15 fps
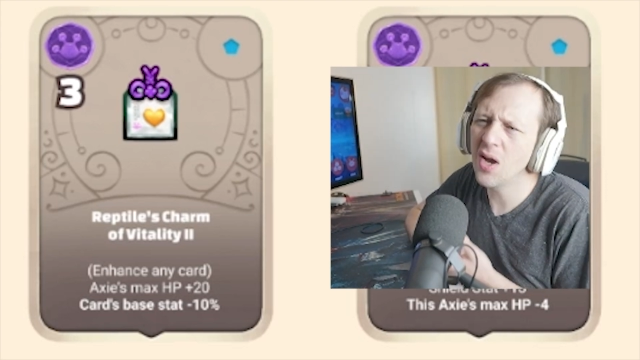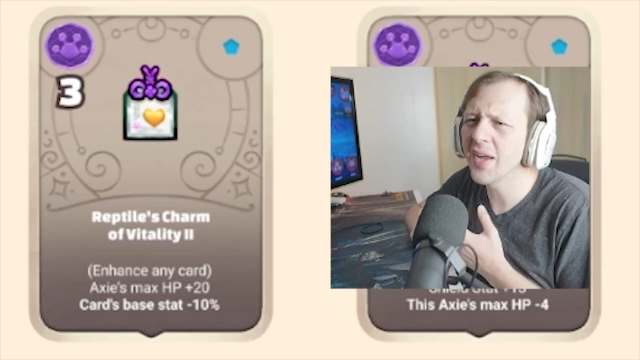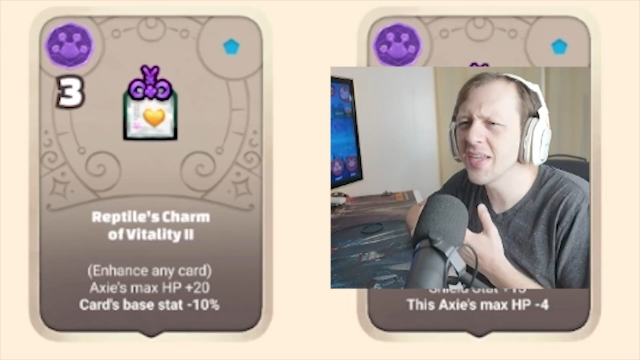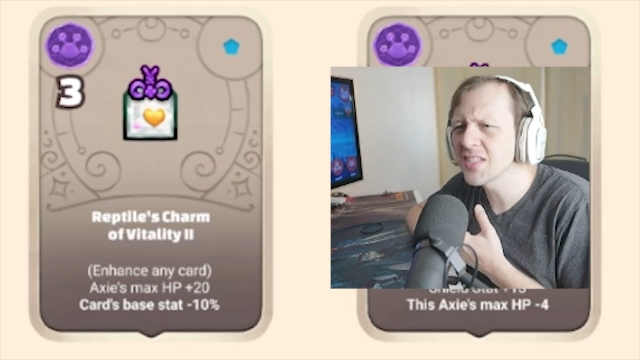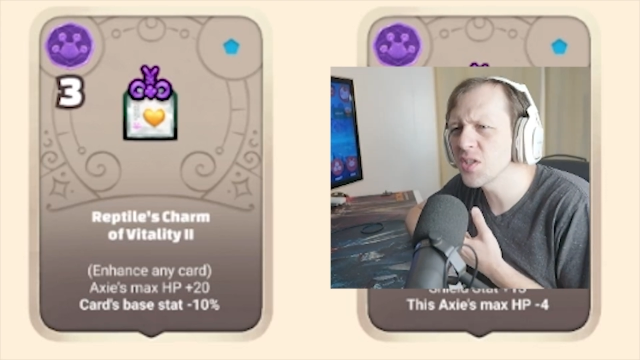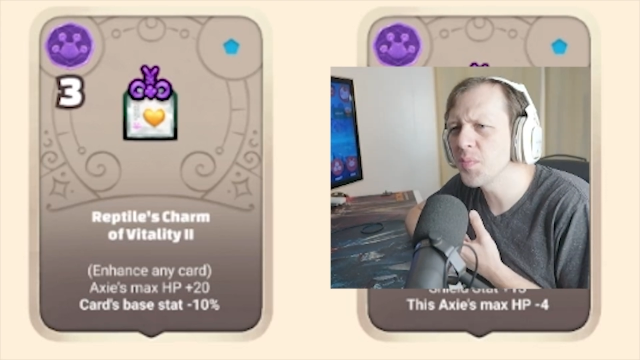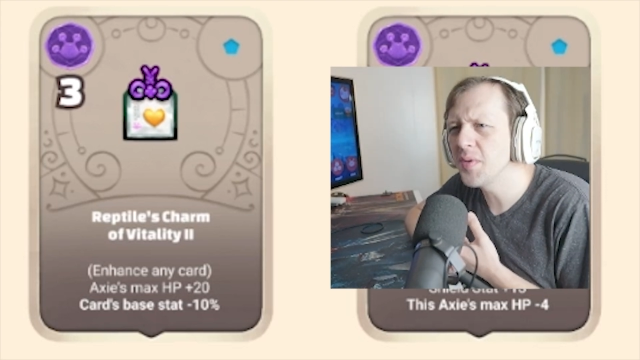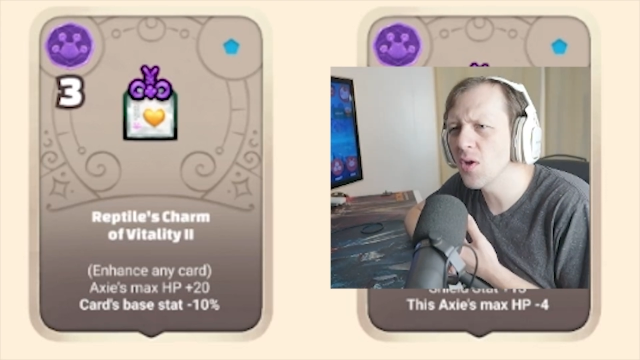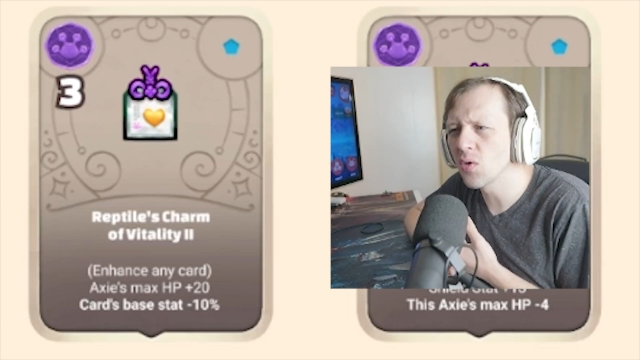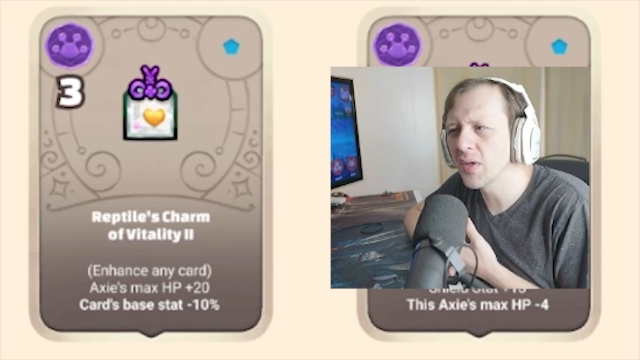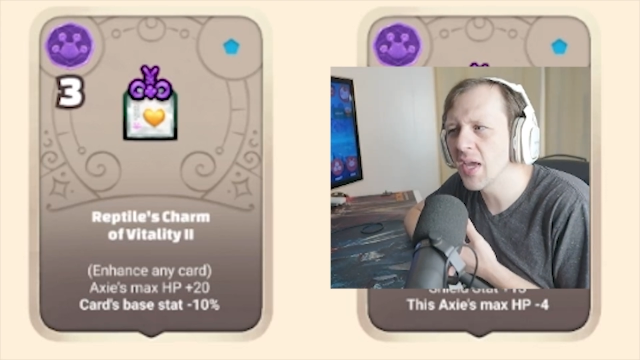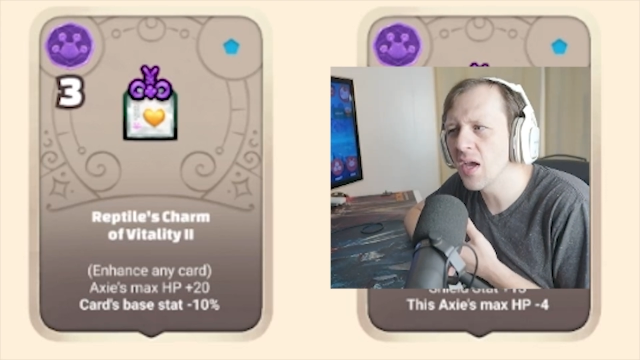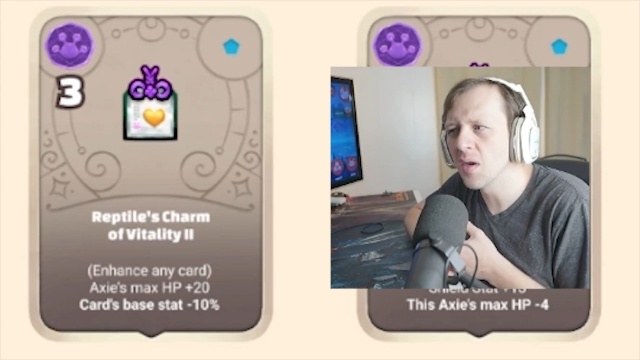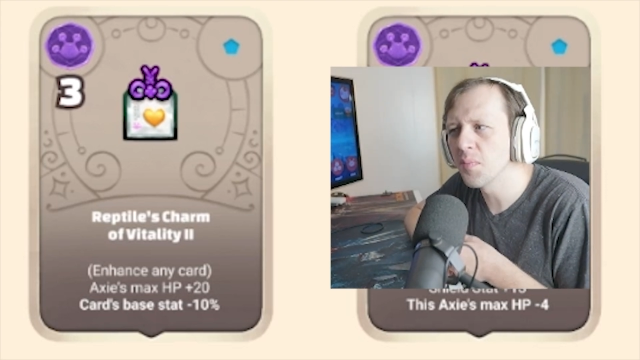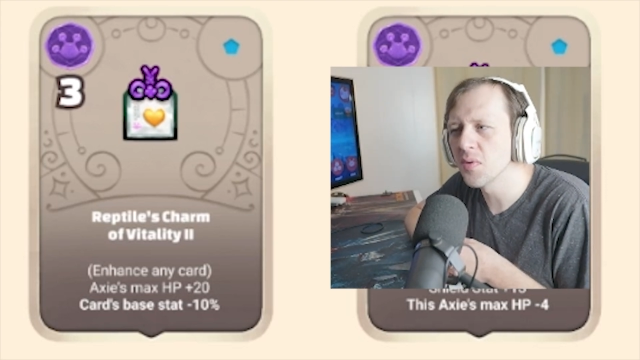I guess it'd be
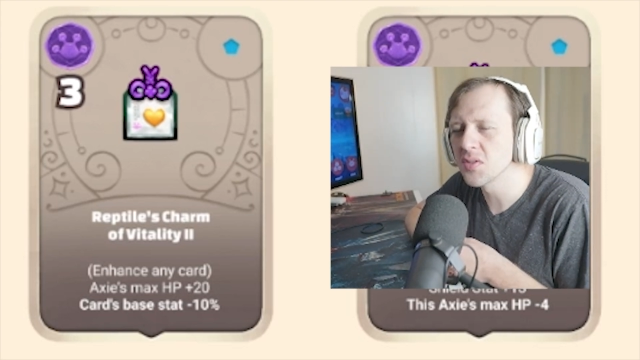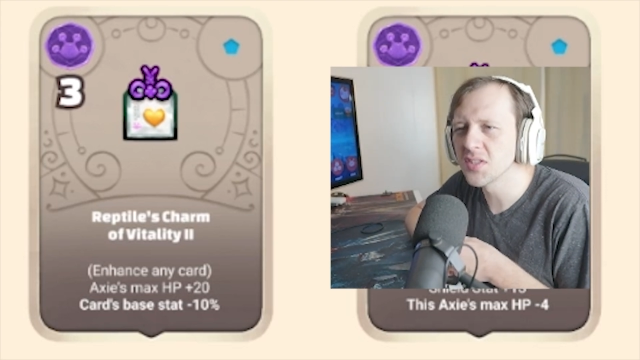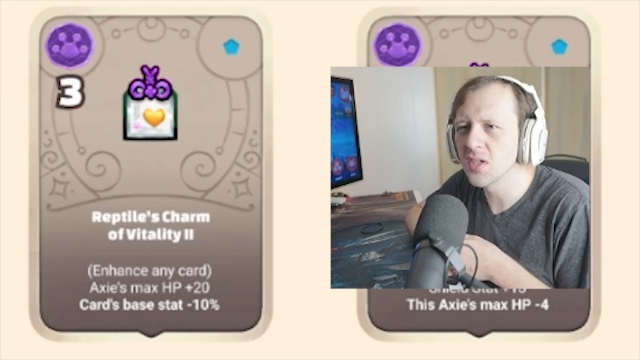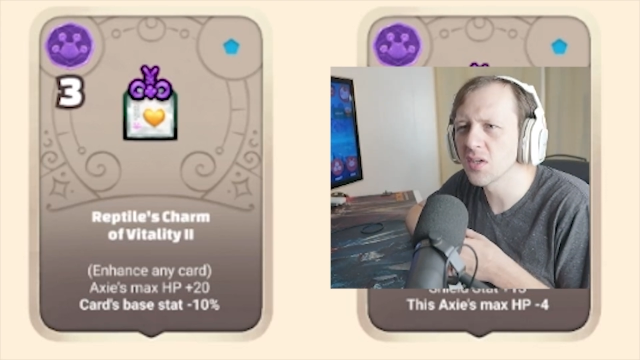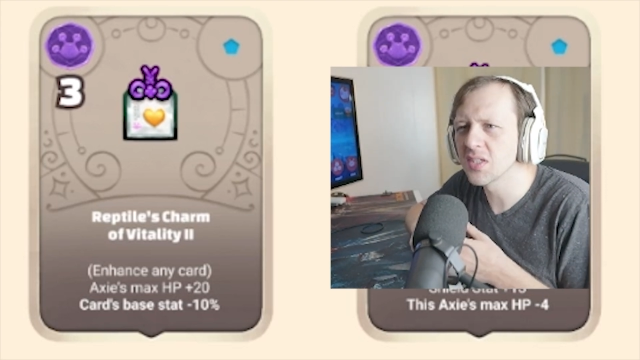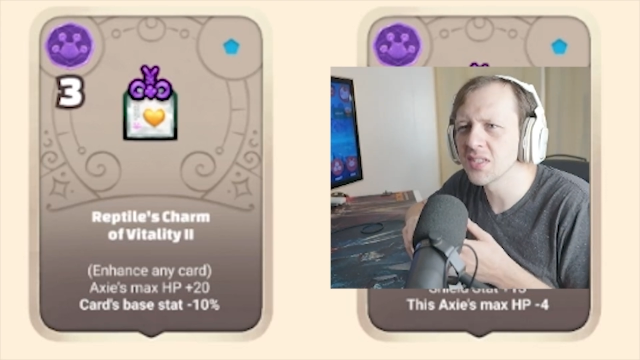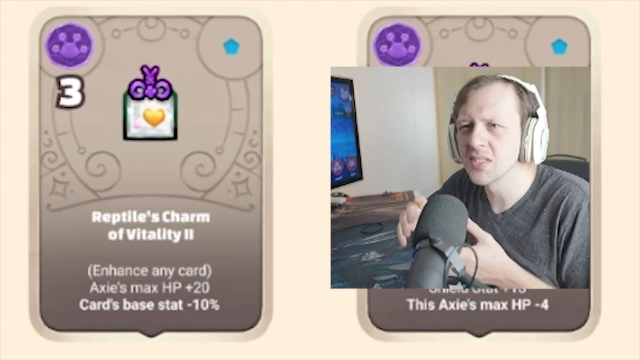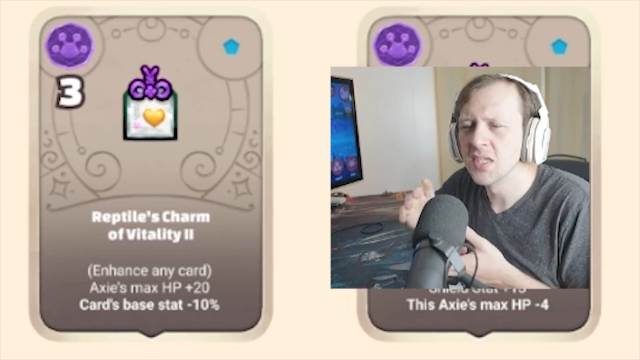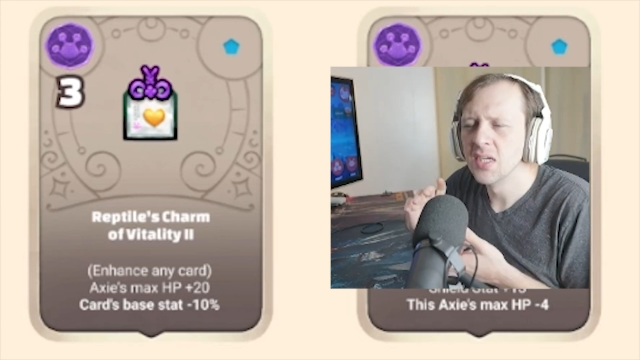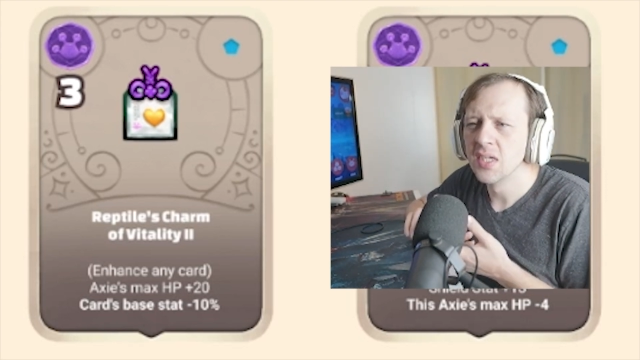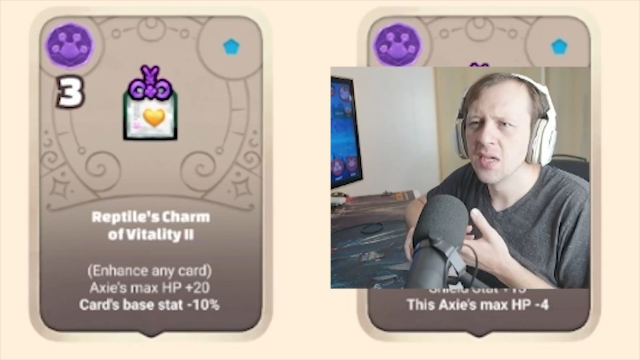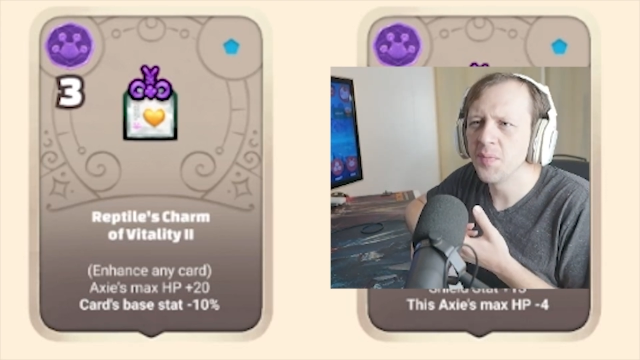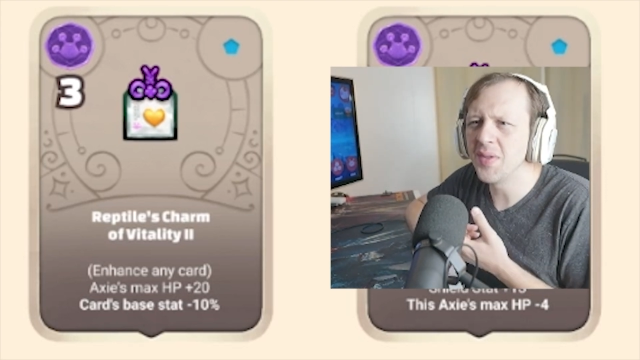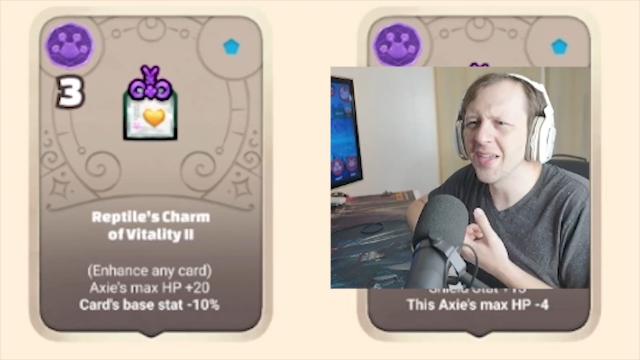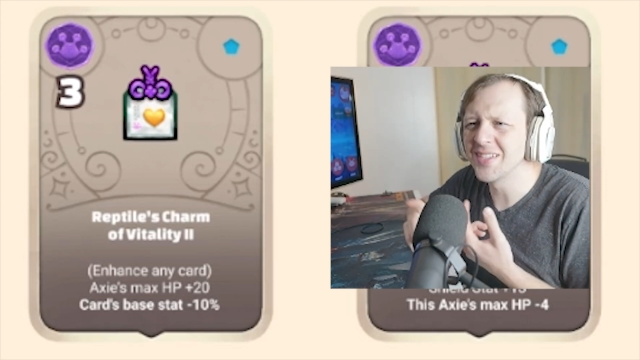okay on Bone Sail because
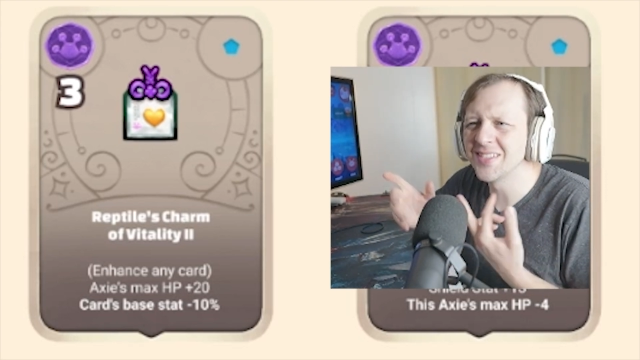it'd be like